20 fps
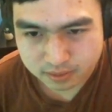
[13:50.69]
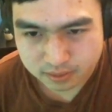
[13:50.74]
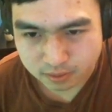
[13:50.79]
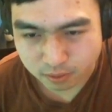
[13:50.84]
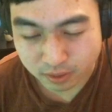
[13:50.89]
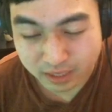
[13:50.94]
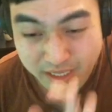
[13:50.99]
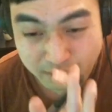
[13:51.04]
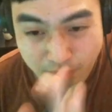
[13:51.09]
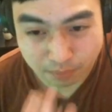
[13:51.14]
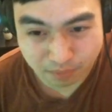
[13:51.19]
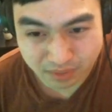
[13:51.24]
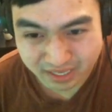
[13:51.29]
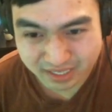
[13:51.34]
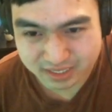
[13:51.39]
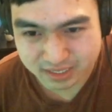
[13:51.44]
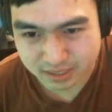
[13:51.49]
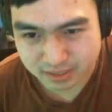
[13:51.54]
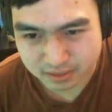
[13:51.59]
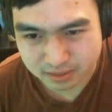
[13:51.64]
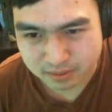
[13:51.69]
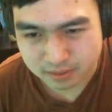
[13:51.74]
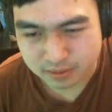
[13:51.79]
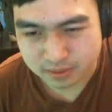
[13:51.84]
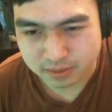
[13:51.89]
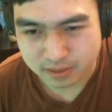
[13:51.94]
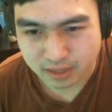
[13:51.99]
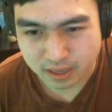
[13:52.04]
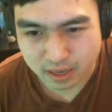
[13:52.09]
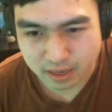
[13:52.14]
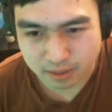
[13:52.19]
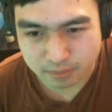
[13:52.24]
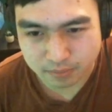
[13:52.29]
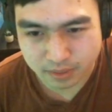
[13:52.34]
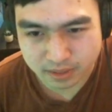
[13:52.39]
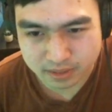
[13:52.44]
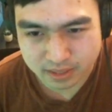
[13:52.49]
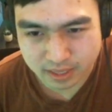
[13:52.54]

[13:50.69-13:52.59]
or keep it planted, and